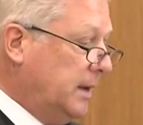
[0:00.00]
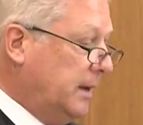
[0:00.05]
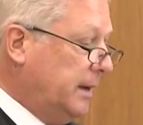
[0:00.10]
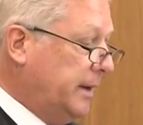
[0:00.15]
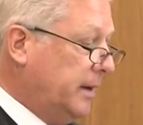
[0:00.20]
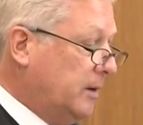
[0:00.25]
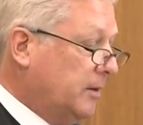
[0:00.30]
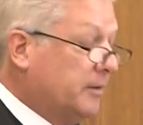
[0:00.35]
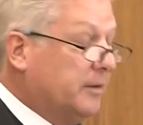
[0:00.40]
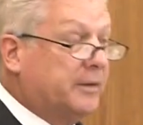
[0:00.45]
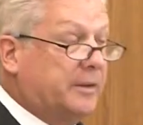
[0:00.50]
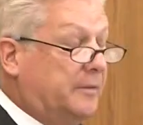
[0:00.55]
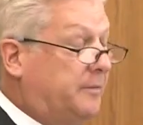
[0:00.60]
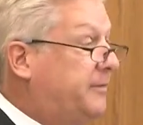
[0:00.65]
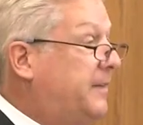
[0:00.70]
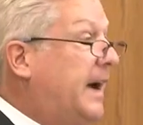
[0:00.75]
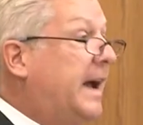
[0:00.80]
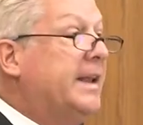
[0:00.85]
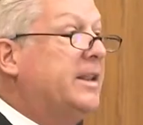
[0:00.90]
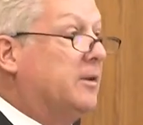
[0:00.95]
you know,
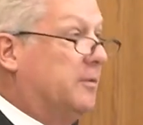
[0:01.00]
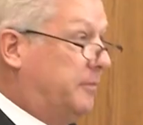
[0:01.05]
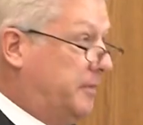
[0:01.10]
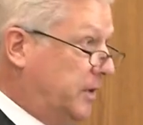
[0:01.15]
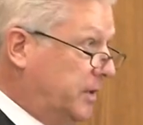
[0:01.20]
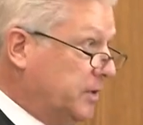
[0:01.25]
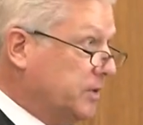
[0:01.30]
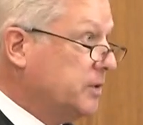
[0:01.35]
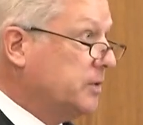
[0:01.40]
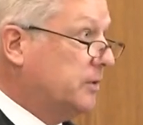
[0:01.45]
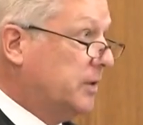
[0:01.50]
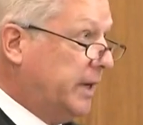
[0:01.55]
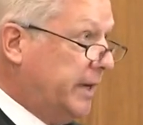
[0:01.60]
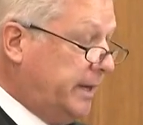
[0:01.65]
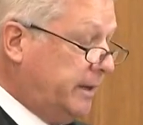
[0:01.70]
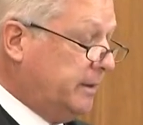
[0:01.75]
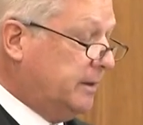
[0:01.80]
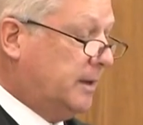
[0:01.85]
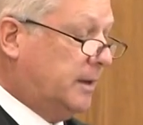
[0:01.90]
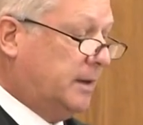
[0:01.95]
define the fish,
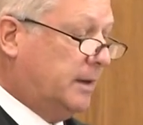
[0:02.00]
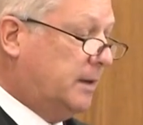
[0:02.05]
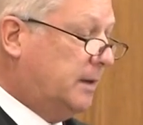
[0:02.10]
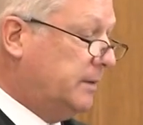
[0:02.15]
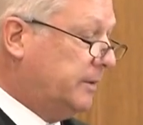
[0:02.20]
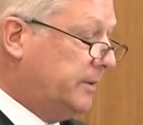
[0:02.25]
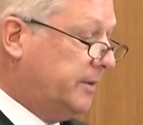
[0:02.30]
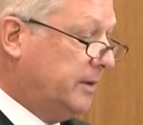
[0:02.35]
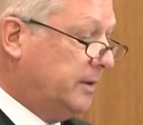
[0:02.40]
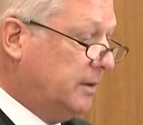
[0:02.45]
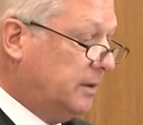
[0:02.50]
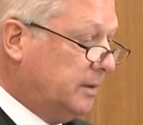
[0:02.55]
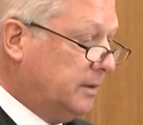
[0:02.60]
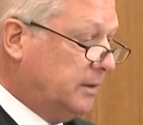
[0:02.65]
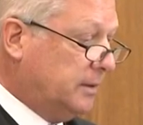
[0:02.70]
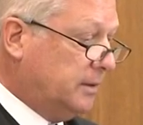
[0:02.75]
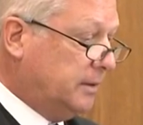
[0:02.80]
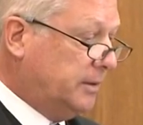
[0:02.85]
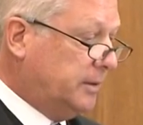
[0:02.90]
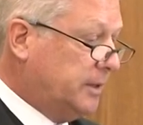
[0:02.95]
right? Uh, to
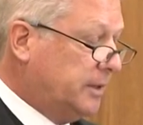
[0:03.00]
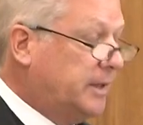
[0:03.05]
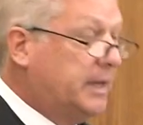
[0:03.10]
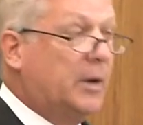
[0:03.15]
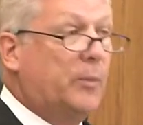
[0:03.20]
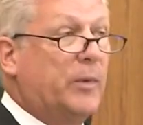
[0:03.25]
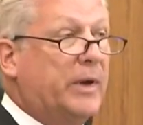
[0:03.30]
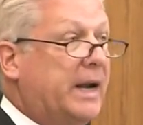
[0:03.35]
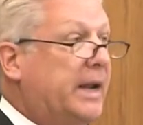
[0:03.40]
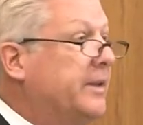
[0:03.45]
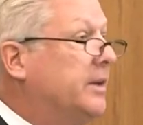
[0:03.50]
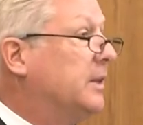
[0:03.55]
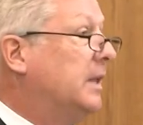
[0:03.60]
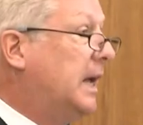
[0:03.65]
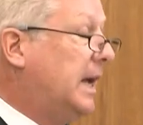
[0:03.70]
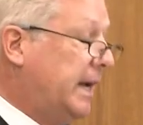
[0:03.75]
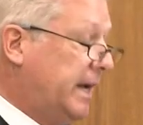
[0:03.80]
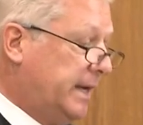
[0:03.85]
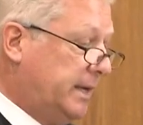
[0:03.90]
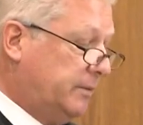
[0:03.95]
to get one on the
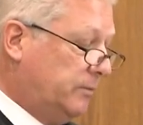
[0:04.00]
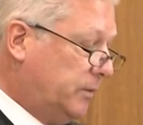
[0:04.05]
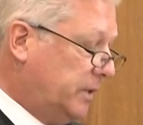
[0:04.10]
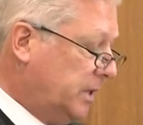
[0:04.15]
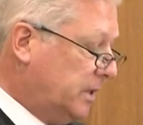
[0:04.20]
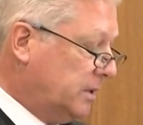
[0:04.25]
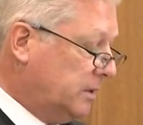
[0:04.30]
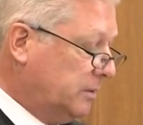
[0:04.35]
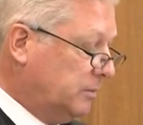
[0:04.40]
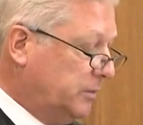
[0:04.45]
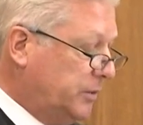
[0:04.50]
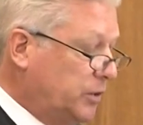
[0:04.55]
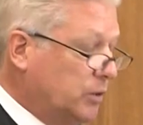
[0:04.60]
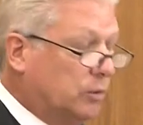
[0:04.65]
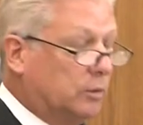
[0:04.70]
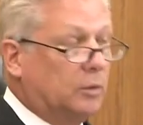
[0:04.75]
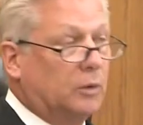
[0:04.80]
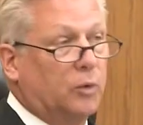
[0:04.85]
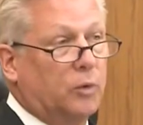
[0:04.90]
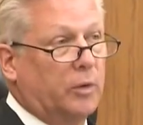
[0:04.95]
line, whether your
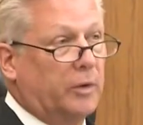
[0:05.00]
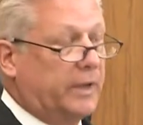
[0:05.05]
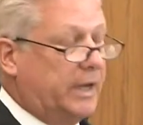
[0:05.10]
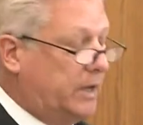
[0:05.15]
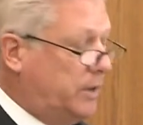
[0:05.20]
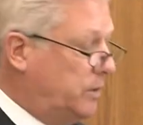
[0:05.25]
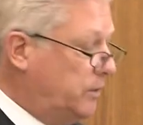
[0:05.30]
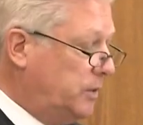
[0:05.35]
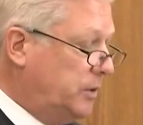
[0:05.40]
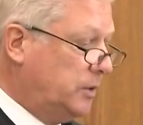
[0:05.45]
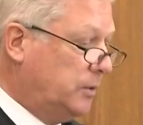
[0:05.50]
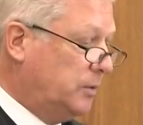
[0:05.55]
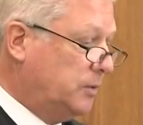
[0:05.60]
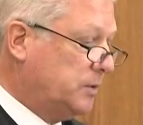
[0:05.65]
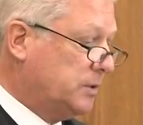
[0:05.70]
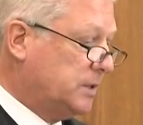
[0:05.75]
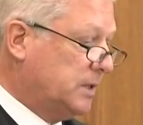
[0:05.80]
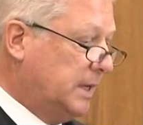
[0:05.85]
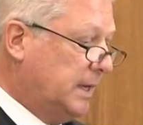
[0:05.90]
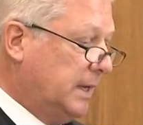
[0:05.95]
lure that you
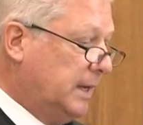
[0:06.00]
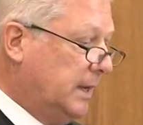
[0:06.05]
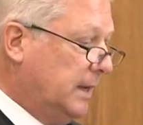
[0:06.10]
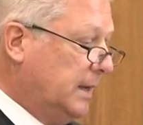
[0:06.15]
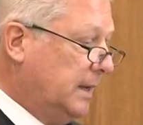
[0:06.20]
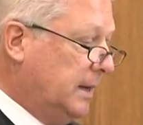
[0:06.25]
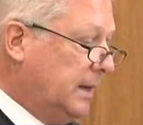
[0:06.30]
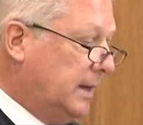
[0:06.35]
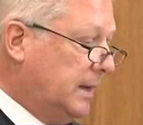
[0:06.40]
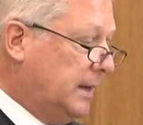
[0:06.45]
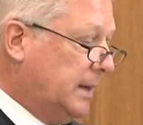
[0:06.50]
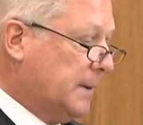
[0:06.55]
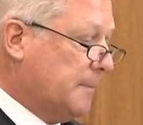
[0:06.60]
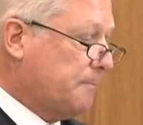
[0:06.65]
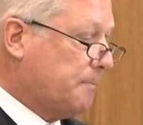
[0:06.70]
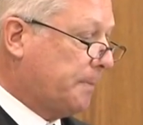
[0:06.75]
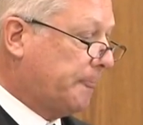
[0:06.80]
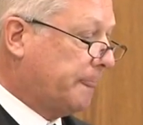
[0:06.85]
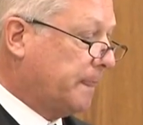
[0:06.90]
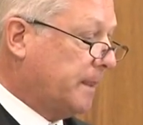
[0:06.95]
use, um,